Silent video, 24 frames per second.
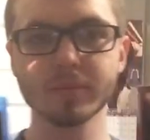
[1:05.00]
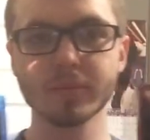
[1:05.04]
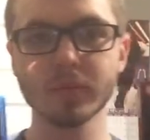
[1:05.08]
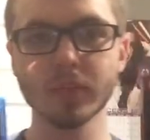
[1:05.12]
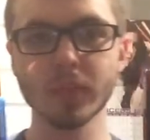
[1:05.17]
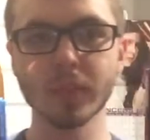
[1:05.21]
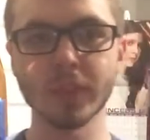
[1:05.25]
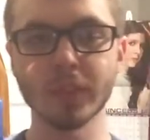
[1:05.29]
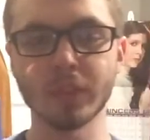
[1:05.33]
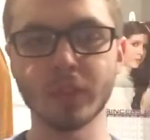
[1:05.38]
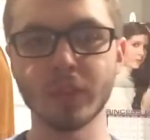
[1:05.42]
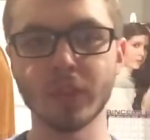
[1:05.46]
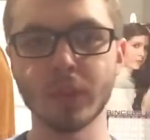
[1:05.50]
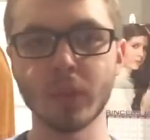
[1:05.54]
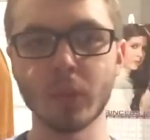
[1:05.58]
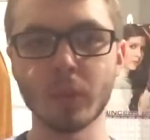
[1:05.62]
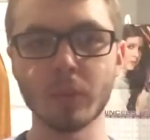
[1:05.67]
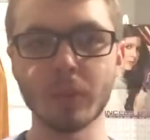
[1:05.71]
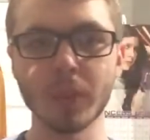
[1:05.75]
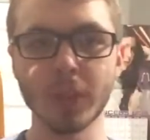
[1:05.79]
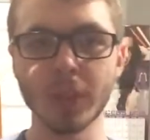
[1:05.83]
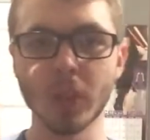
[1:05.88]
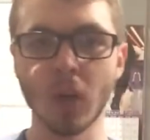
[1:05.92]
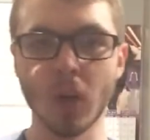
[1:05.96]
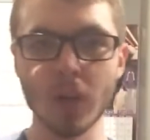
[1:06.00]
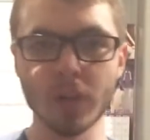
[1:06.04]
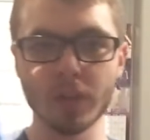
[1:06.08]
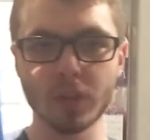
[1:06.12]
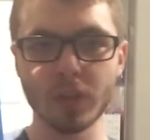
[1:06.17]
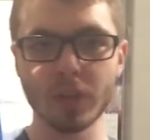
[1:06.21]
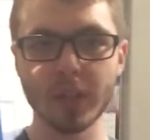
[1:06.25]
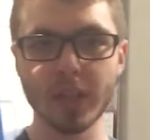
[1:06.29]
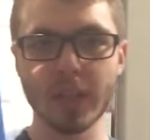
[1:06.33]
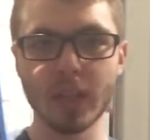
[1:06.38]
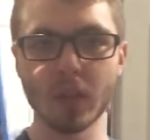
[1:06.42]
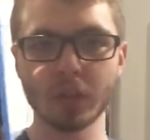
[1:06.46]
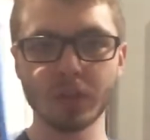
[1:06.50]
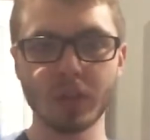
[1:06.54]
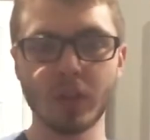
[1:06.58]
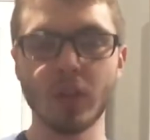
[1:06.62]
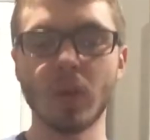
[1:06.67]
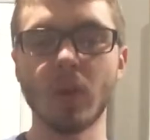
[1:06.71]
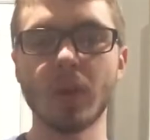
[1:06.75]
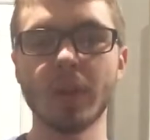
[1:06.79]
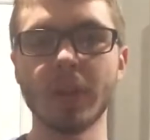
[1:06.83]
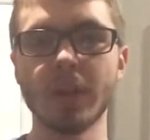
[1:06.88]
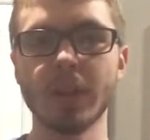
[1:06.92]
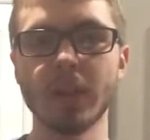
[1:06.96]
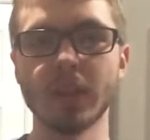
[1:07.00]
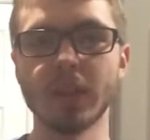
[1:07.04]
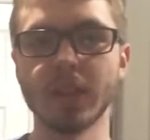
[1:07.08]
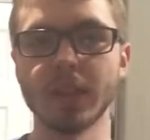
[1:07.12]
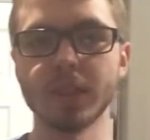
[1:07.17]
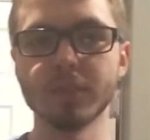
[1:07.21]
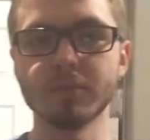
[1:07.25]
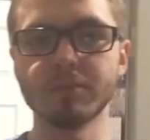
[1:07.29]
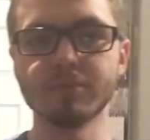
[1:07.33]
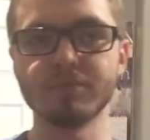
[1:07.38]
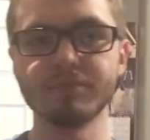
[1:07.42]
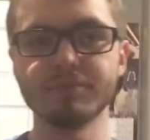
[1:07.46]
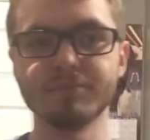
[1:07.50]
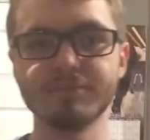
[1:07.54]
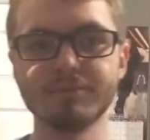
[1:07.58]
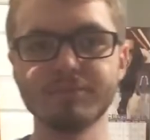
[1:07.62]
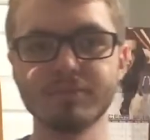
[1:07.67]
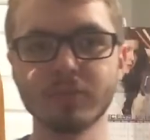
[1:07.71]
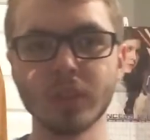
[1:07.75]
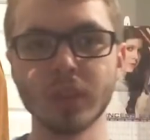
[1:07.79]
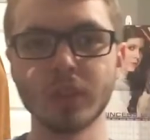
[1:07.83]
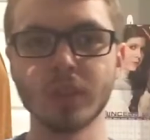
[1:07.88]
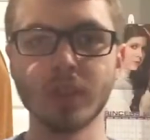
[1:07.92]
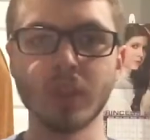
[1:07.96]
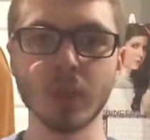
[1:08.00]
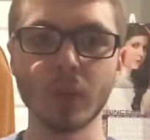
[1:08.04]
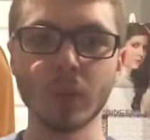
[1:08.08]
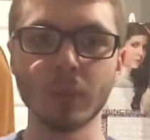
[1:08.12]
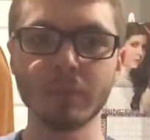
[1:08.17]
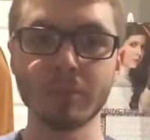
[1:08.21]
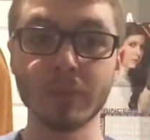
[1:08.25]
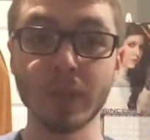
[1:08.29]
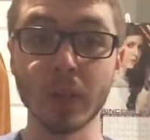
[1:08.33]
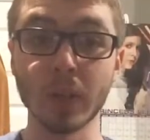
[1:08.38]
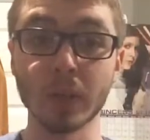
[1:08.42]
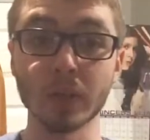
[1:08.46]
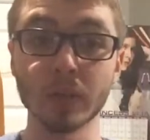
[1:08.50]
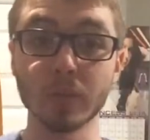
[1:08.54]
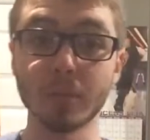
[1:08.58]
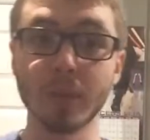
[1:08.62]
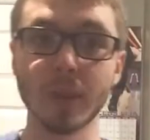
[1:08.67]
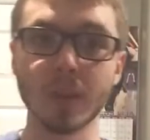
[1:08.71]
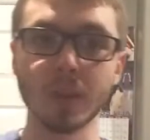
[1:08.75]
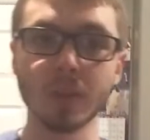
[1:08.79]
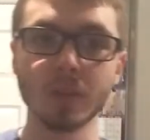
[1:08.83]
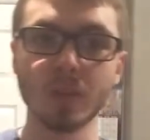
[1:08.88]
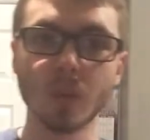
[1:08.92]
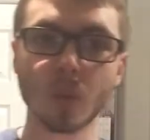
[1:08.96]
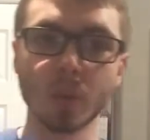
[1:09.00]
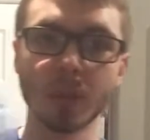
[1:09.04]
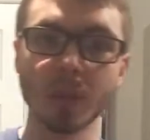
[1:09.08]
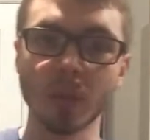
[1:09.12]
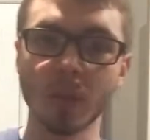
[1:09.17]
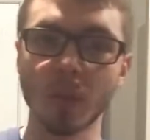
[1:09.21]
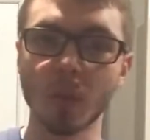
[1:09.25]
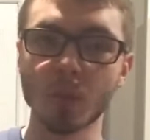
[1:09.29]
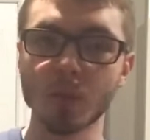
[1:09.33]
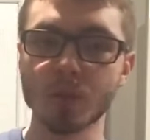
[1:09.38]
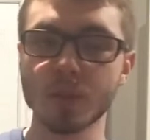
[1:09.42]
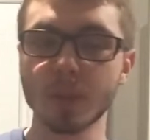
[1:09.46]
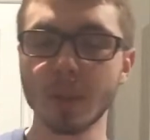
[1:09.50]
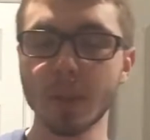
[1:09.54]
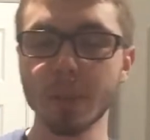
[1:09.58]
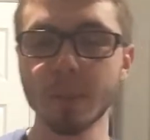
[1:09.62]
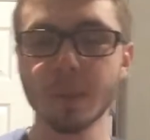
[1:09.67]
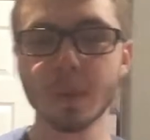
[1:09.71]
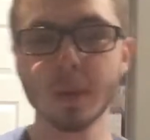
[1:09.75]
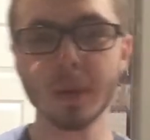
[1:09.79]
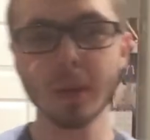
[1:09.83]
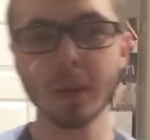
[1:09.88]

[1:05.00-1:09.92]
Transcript: Because, the Guardians of the Galaxy aren't here, and because, they're in space doing their own shit.